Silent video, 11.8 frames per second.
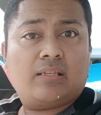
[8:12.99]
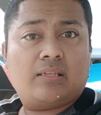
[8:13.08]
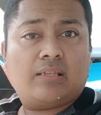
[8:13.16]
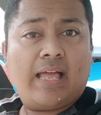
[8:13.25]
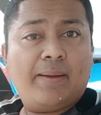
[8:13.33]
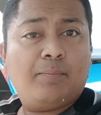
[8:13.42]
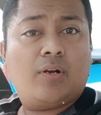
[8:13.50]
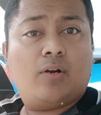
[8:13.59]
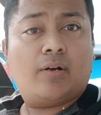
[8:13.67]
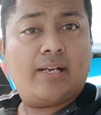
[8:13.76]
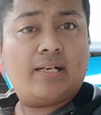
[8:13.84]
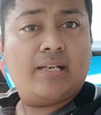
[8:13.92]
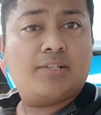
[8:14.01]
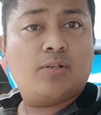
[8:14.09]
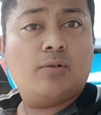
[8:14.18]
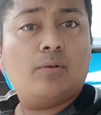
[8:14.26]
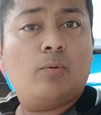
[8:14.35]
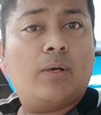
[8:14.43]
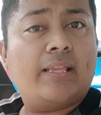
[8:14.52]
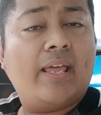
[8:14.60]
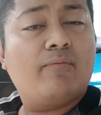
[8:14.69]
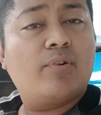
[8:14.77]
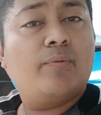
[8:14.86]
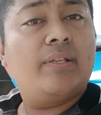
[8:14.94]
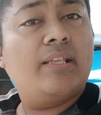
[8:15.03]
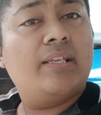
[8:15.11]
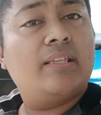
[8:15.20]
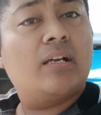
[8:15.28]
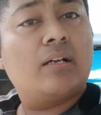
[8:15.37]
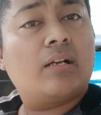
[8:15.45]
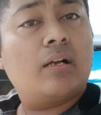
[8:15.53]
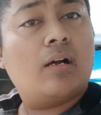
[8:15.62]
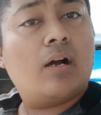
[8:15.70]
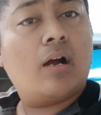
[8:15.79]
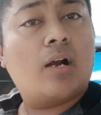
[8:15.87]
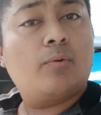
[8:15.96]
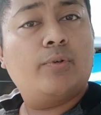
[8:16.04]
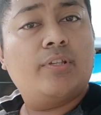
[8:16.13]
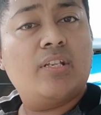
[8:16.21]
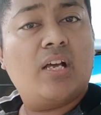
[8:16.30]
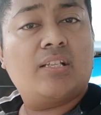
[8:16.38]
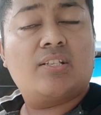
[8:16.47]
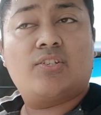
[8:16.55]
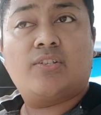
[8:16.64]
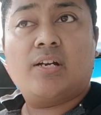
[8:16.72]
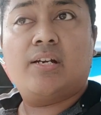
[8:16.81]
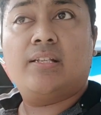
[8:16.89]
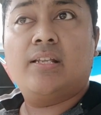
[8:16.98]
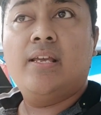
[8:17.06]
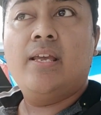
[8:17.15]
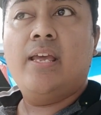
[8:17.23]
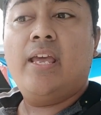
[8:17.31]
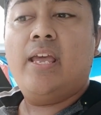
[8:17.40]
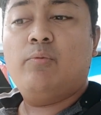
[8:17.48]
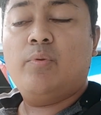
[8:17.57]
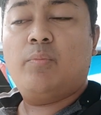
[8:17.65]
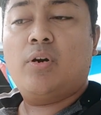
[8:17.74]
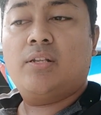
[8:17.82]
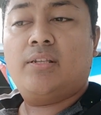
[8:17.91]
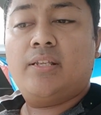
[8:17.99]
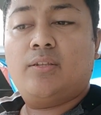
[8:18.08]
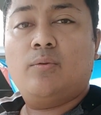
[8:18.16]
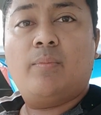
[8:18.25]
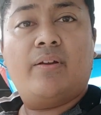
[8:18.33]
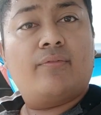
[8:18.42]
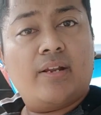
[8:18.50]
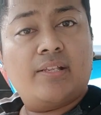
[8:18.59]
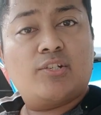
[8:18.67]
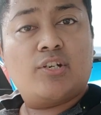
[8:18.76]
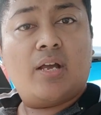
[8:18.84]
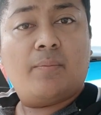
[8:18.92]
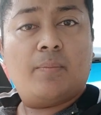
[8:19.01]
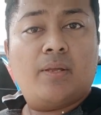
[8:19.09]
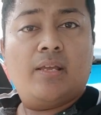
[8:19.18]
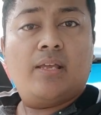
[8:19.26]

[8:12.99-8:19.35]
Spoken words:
timed correctly. So whatever we did, the car would not start. And we brought it to my friend's shop.